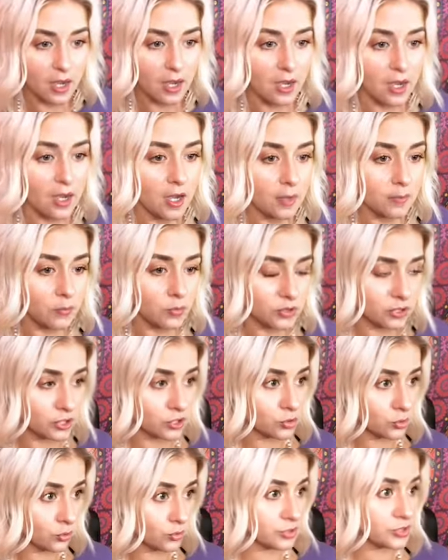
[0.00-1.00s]
um, with the
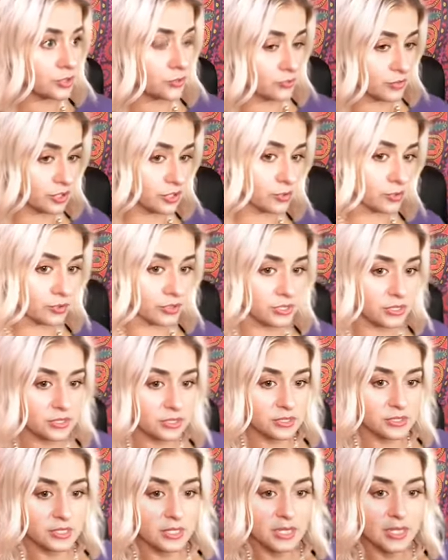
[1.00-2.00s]
tools and the
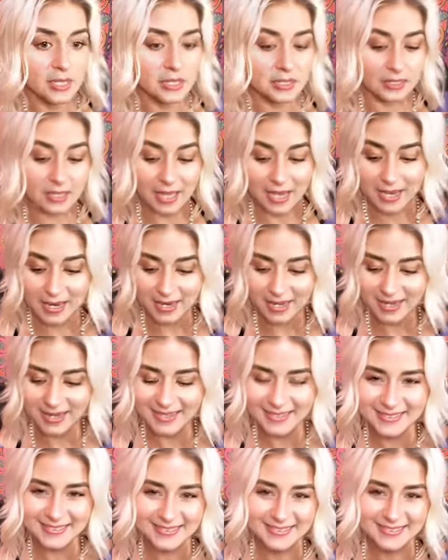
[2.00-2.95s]
resources like